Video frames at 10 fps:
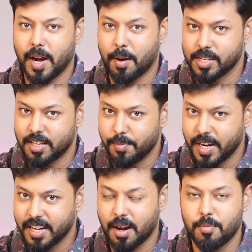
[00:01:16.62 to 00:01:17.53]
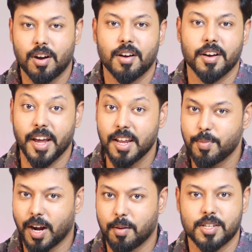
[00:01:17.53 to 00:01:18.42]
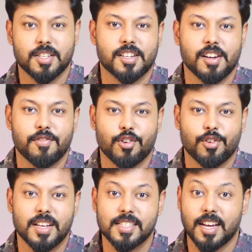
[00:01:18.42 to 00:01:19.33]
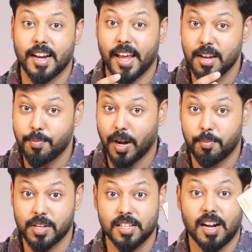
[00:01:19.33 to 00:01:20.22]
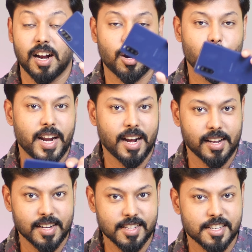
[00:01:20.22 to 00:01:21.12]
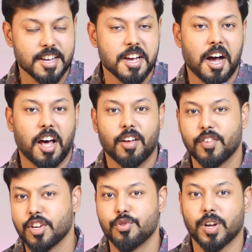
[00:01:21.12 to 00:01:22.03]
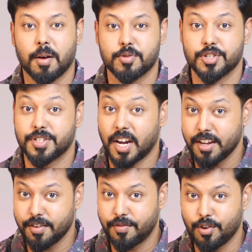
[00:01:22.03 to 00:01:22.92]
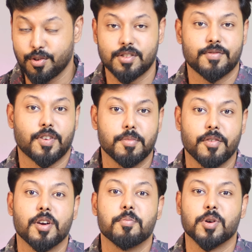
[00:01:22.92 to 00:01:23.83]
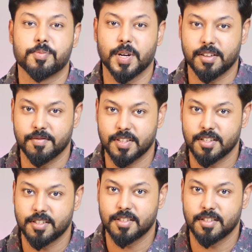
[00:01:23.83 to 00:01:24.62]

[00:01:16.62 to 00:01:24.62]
megapixel main camera, a 8 megapixel telephoto lens and a 8 megapixel ultra wide angle lens, allowing you to capture stunning photos from different perspectives.